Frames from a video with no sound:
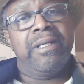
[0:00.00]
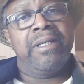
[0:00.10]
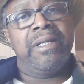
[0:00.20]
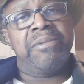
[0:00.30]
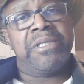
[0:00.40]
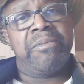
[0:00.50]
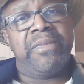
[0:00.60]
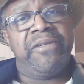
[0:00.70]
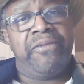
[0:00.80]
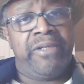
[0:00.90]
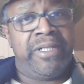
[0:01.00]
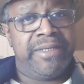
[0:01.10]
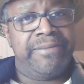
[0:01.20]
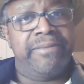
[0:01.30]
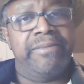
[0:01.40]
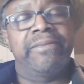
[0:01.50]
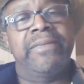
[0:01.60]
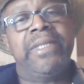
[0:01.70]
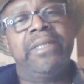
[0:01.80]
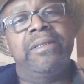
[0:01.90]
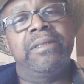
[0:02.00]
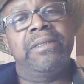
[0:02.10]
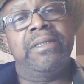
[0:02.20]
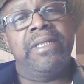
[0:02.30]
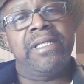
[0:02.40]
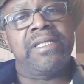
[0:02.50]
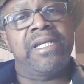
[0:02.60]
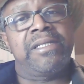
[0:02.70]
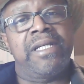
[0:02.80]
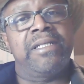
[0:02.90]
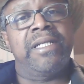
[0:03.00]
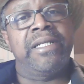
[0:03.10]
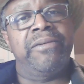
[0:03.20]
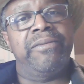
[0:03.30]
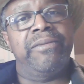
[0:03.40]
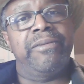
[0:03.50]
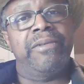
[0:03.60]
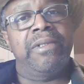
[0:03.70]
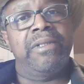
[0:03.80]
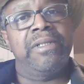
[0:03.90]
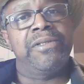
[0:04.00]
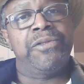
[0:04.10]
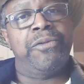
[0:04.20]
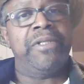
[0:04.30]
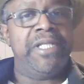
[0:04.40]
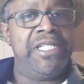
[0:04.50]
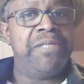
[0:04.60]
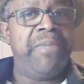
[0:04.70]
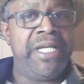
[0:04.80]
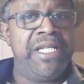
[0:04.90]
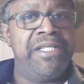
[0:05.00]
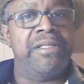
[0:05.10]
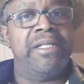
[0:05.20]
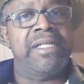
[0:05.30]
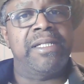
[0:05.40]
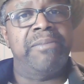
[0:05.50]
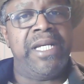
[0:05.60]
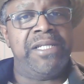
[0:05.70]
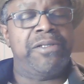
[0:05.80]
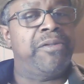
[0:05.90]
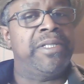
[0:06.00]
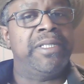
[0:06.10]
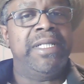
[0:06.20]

Apis mellifera. As I said, I enjoy these bees based on